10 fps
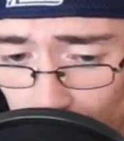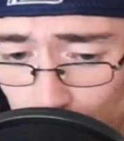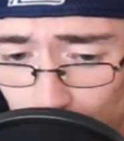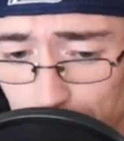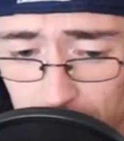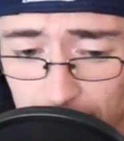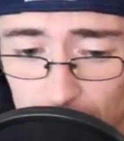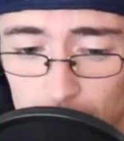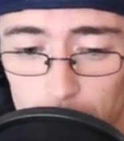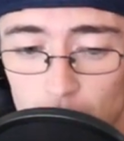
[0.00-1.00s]
For them to
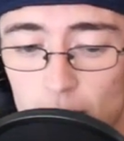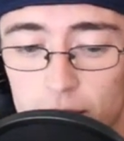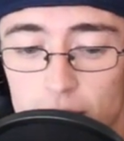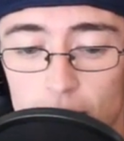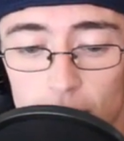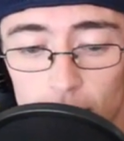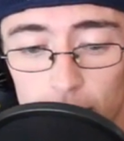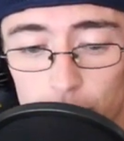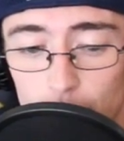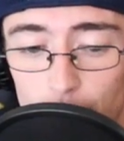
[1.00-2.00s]
get him blocked.
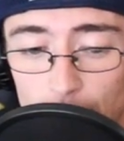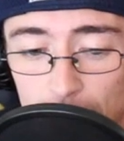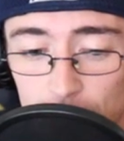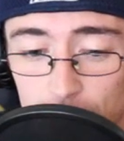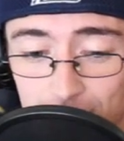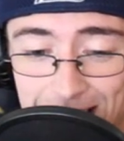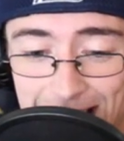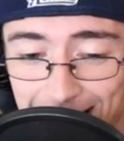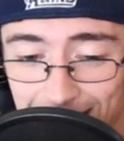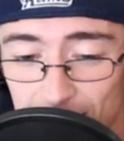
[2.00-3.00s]
Green Bay Packers
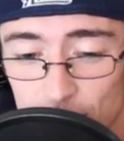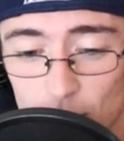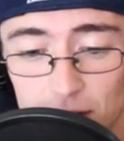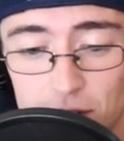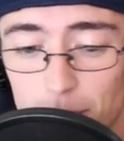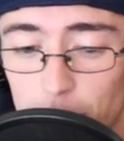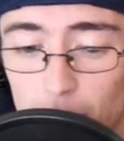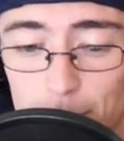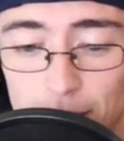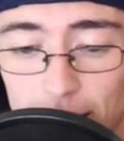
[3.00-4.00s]
tight ends. We got Jimmy
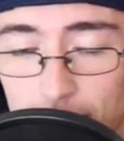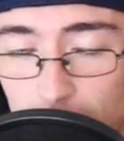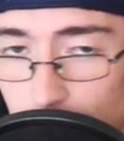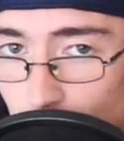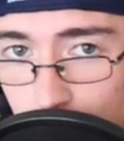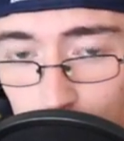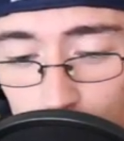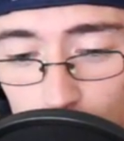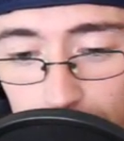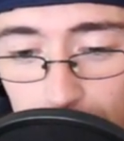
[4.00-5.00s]
Graham and Lance Kendricks that
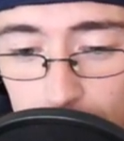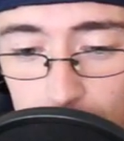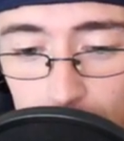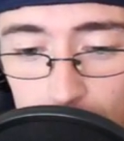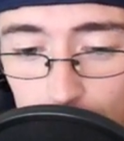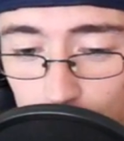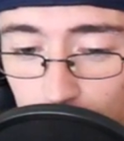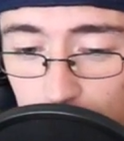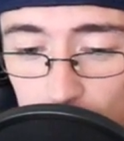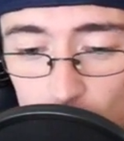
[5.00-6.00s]
we're going against, and I'm
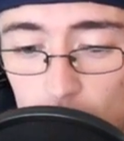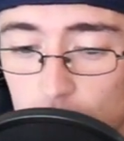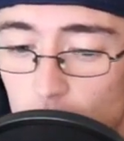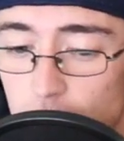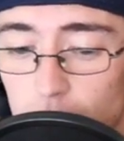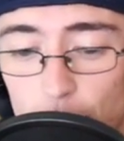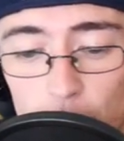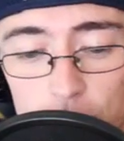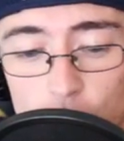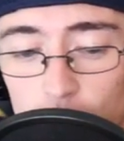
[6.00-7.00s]
looking at John Johnson,
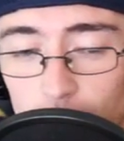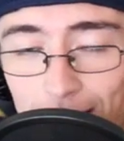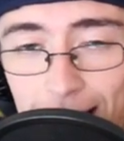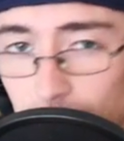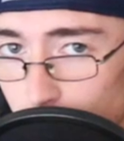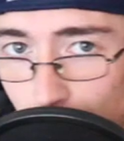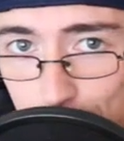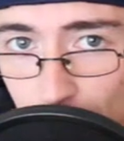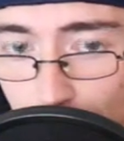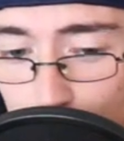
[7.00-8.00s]
LaMarcus Joyner, and the
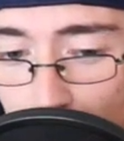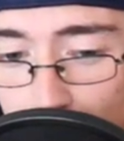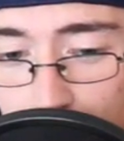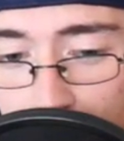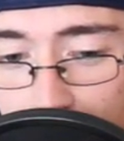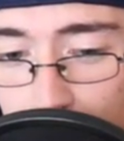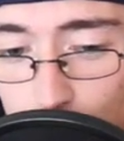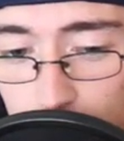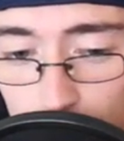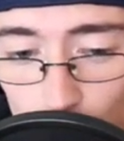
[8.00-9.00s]
Rams linebackers to see
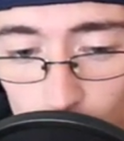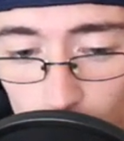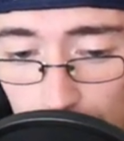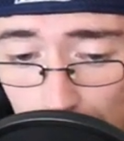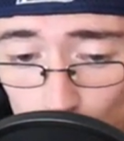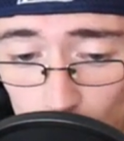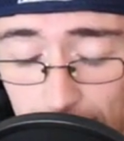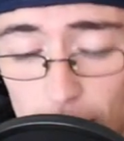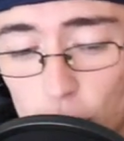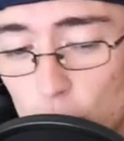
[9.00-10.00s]
what they
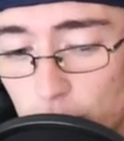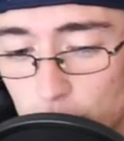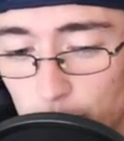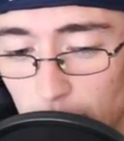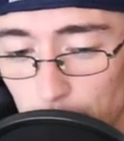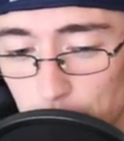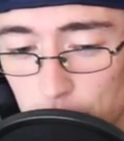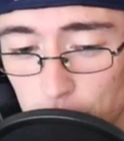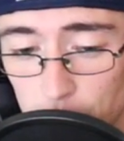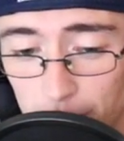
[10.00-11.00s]
are going to be able
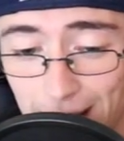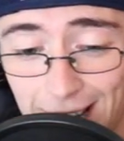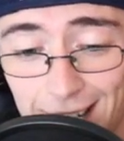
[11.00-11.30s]
to do